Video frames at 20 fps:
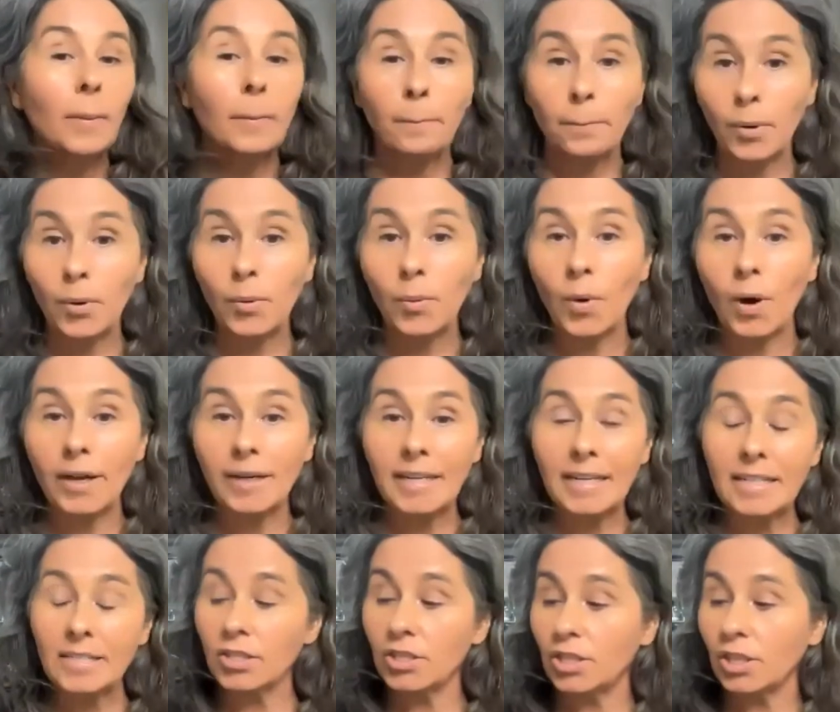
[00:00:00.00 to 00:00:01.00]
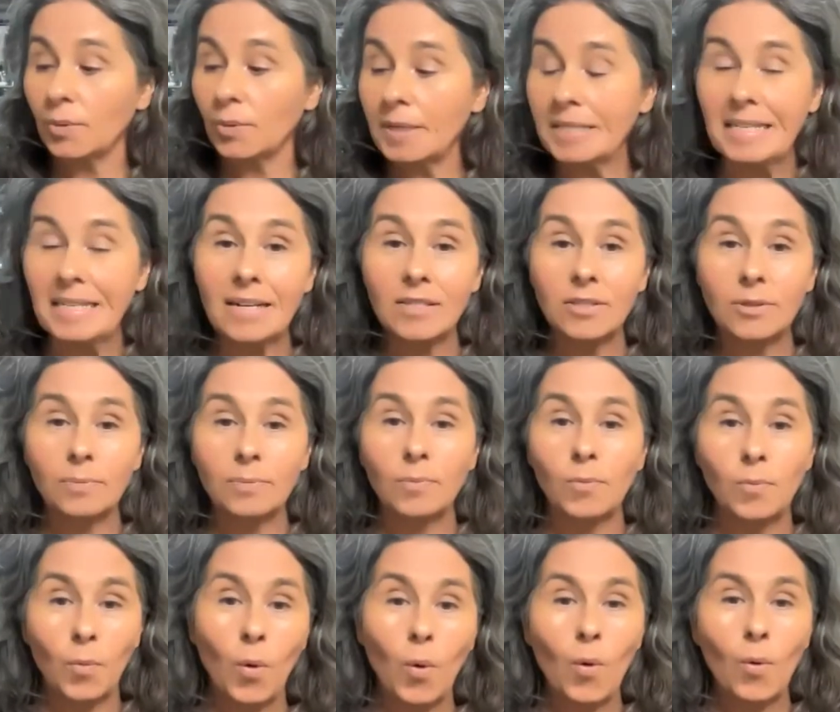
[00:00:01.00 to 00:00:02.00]
But what I need to do is add some
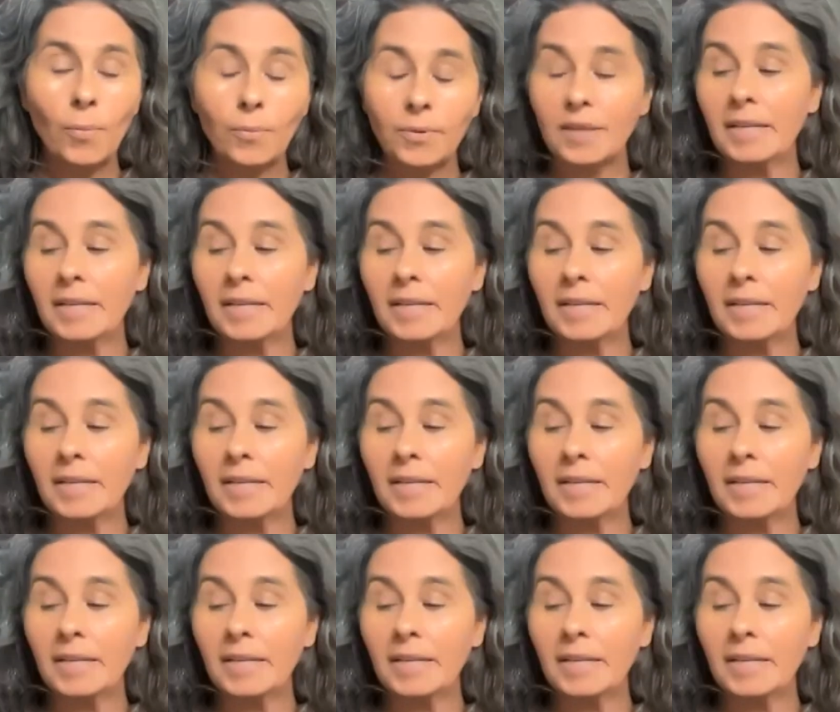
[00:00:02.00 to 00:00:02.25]
warmth